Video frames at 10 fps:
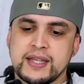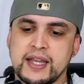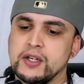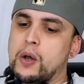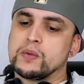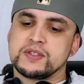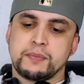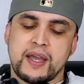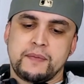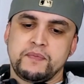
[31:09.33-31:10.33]
Take
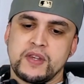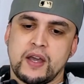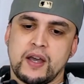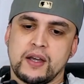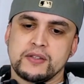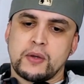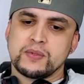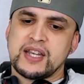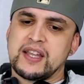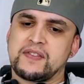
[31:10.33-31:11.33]
notes, man.
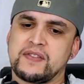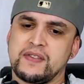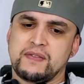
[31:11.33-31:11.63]
Don't take